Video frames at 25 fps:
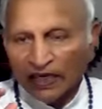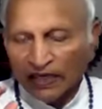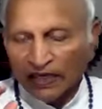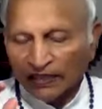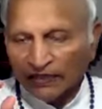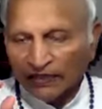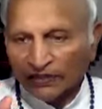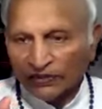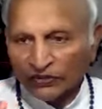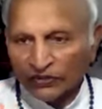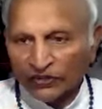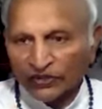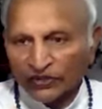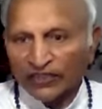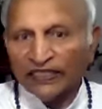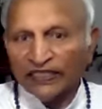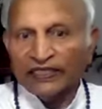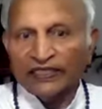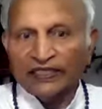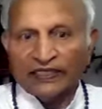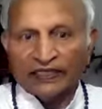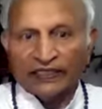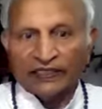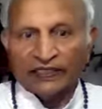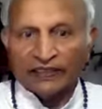
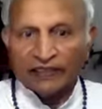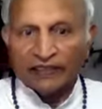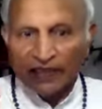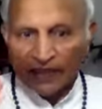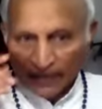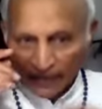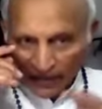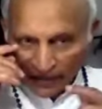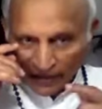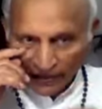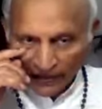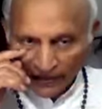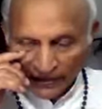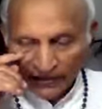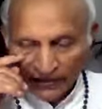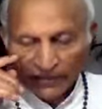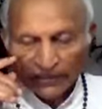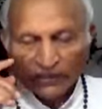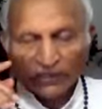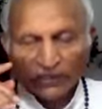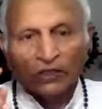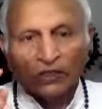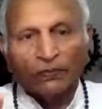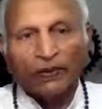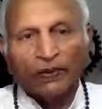seeing,
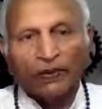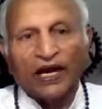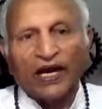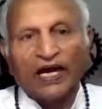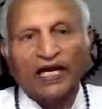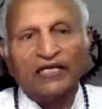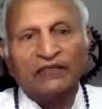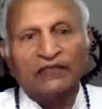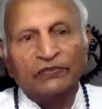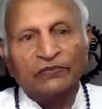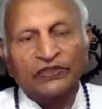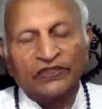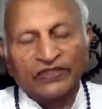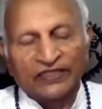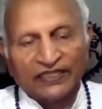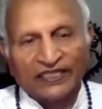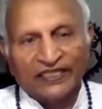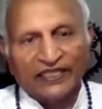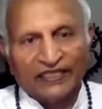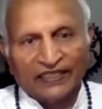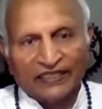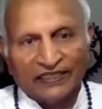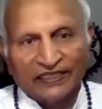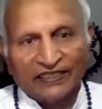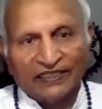instead of I'm
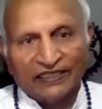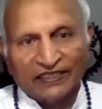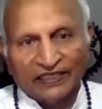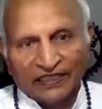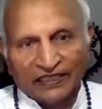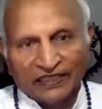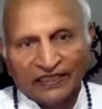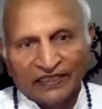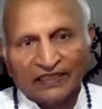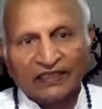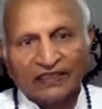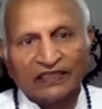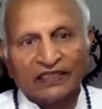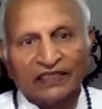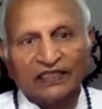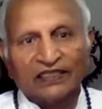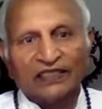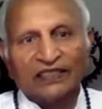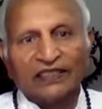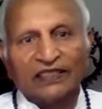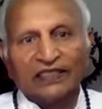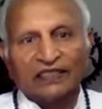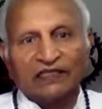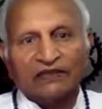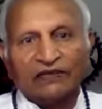seeing,
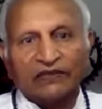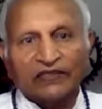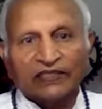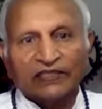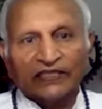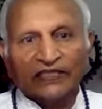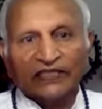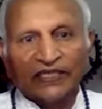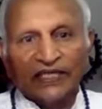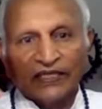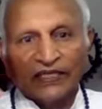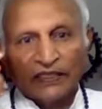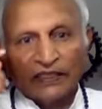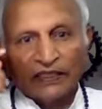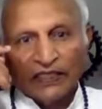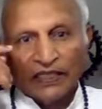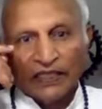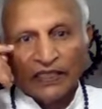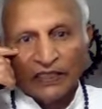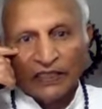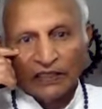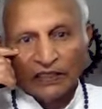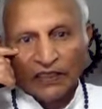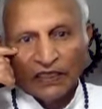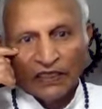we say,
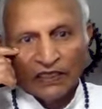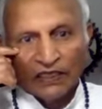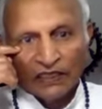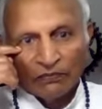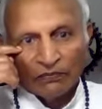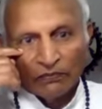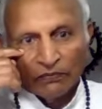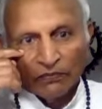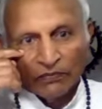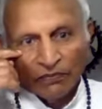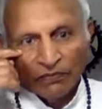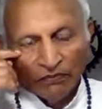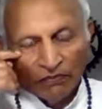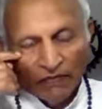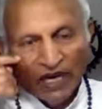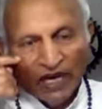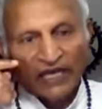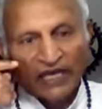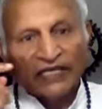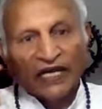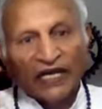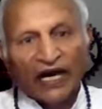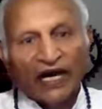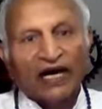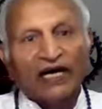
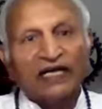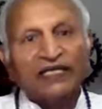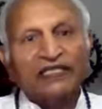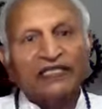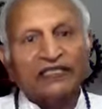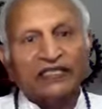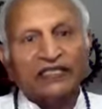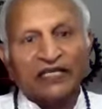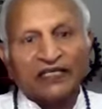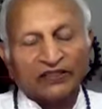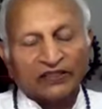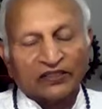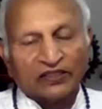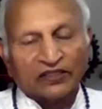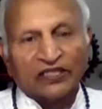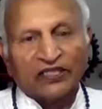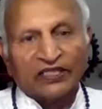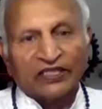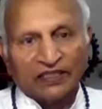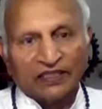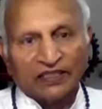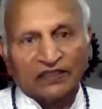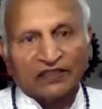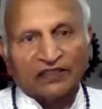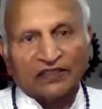my eyes are
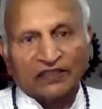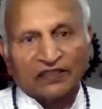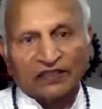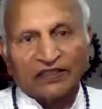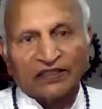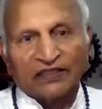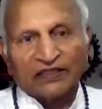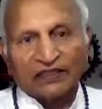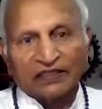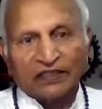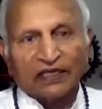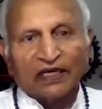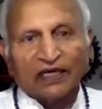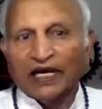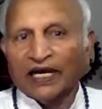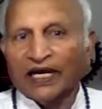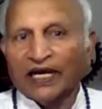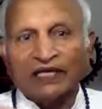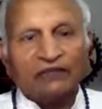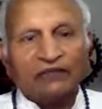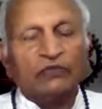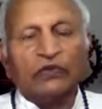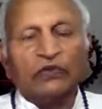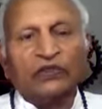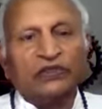seeing,
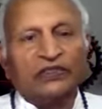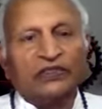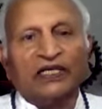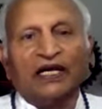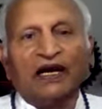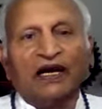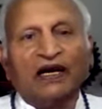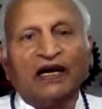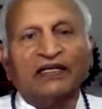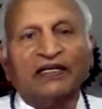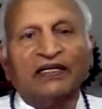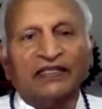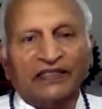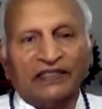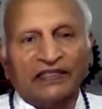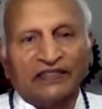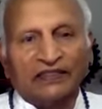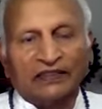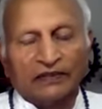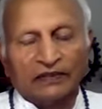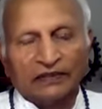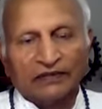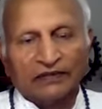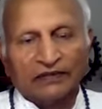I'm not the eyes.